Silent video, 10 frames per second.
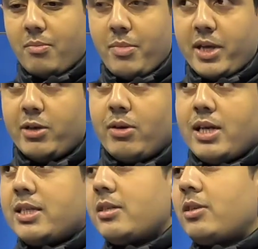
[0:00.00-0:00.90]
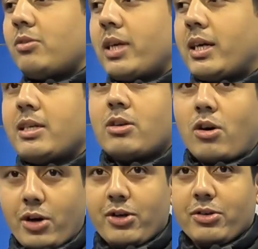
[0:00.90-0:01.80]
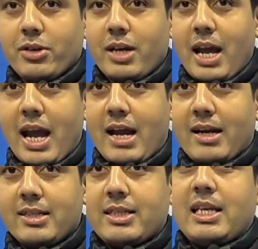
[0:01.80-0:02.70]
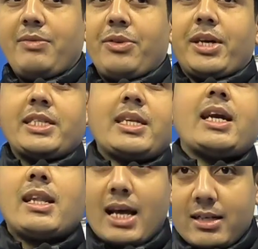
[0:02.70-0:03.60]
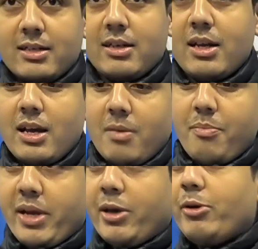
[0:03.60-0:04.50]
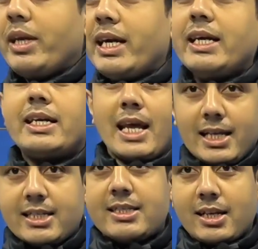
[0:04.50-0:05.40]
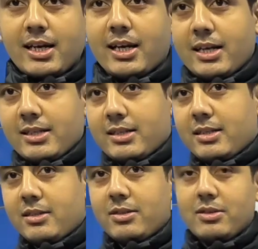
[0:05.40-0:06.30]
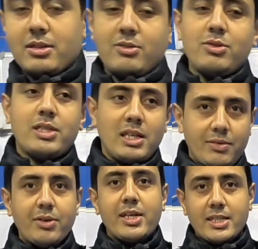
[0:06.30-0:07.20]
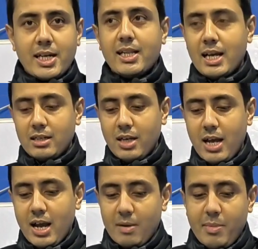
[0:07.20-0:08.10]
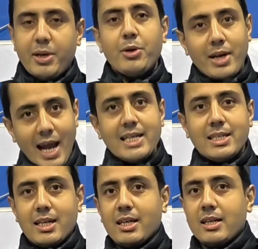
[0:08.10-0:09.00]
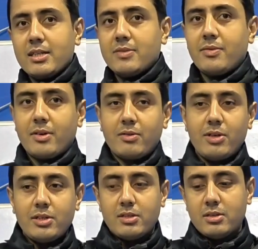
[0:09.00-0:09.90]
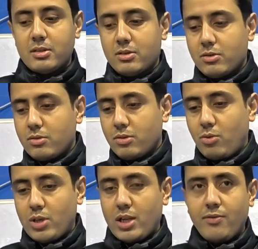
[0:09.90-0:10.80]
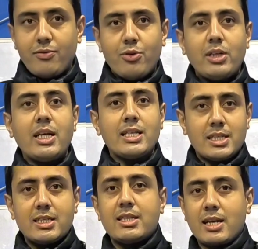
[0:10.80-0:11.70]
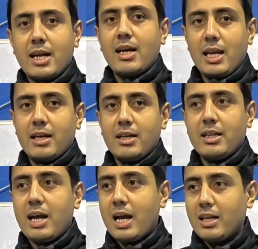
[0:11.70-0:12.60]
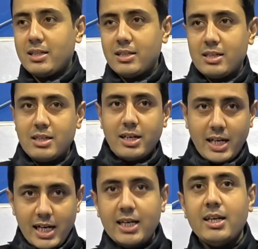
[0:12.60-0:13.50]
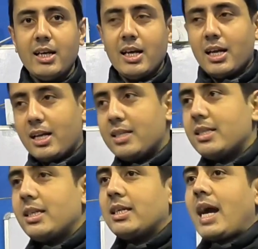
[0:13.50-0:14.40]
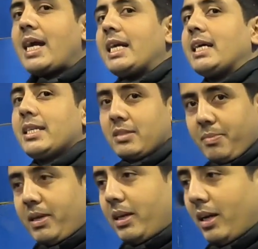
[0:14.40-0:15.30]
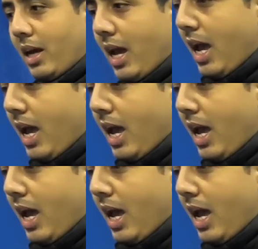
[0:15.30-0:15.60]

Make you listen to English audio and see if you understand that. Make you read texts in English to see if you understand that. And make you write in English for questions. So, those are the four tests that are taken in the IELTS test: reading, listening, writing, and speaking.